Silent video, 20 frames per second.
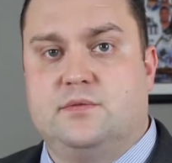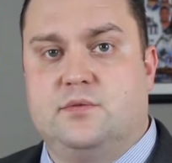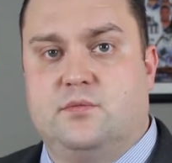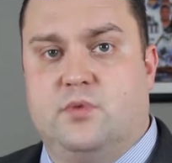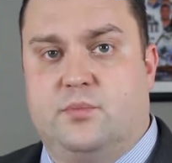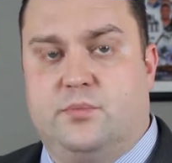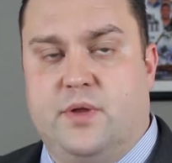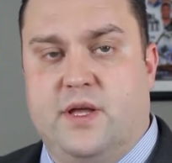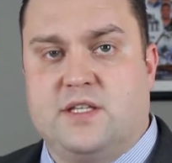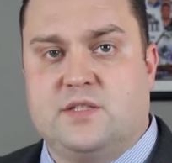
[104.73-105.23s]

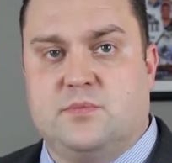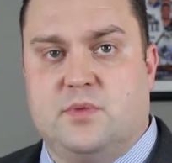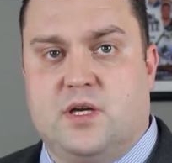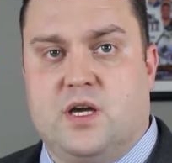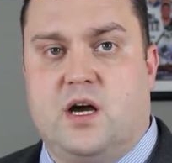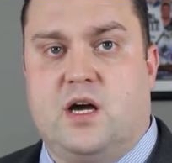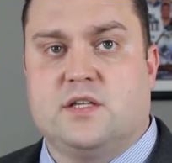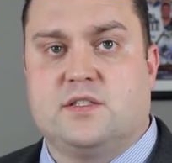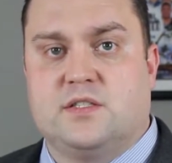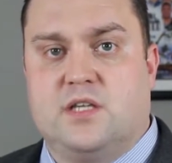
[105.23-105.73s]
Replacement
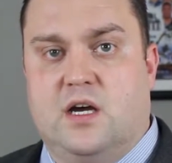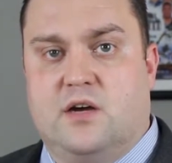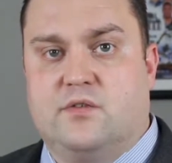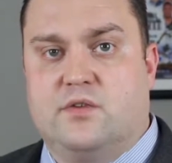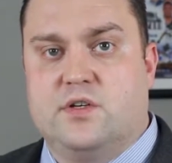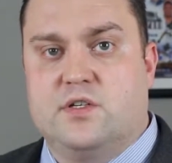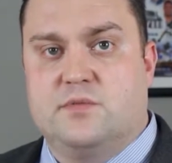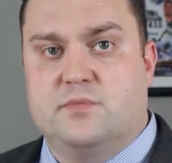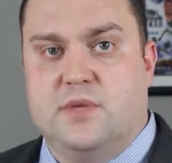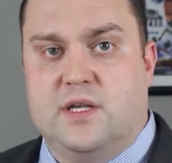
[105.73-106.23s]
cost
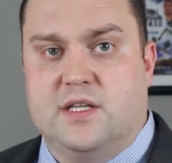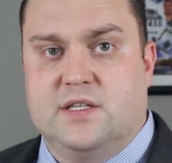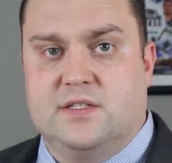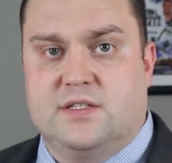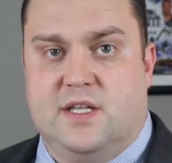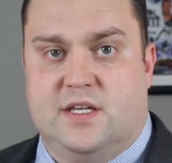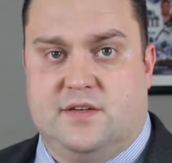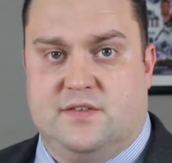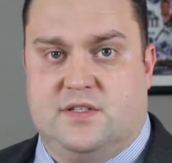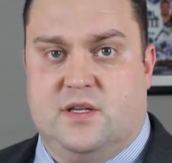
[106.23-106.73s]
coverage means
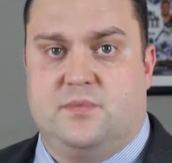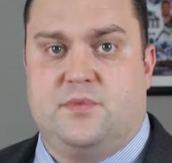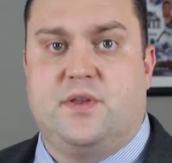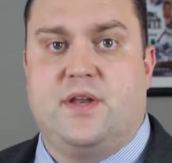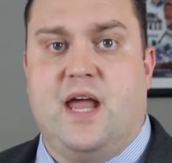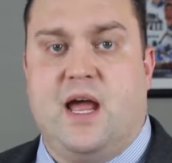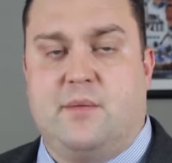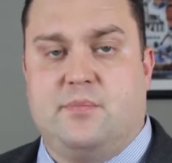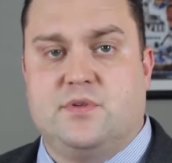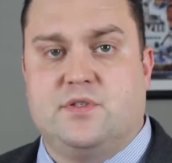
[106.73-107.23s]
that if something
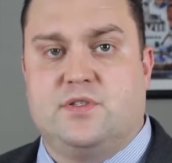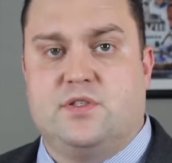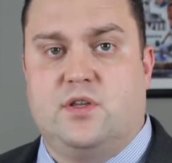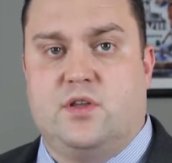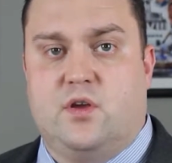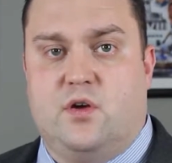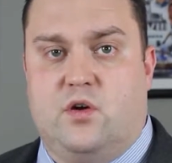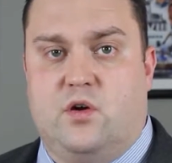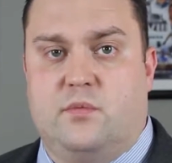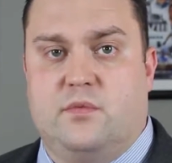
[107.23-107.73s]
happens to
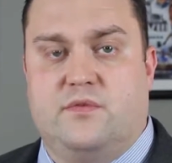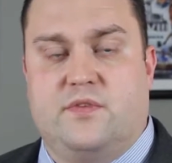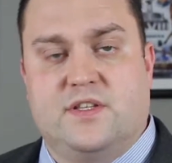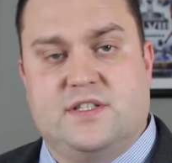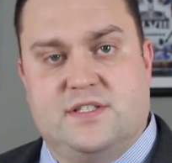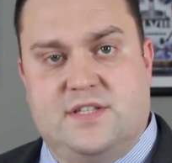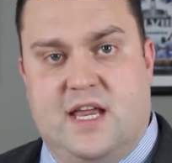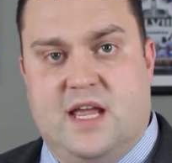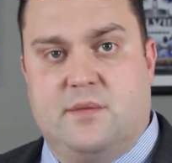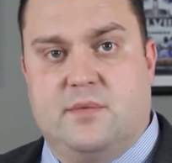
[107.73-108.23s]
the home, if
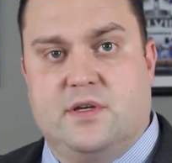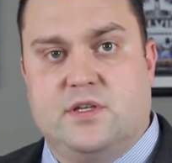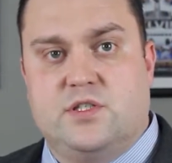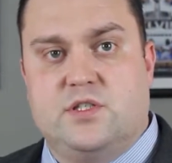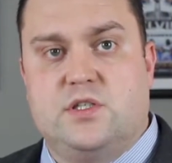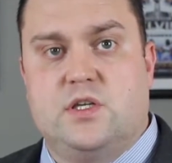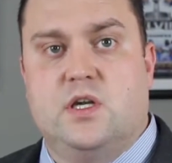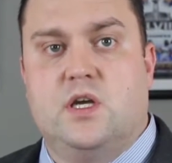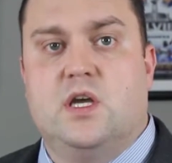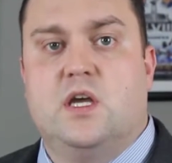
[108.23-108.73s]
it's damaged,